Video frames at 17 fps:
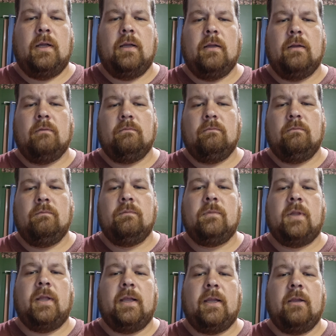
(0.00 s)
and
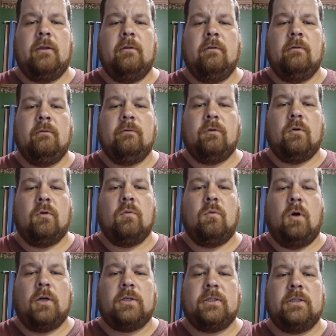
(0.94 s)
thank you for
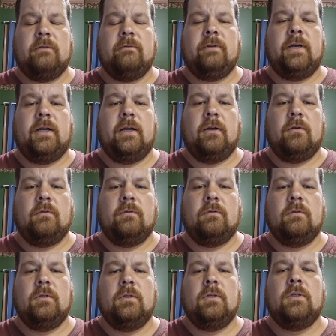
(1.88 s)
watching the video.
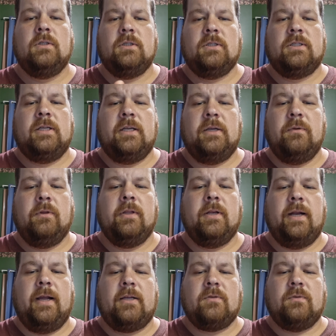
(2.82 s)
See you in the
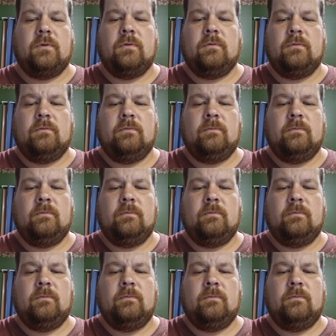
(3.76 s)
next one.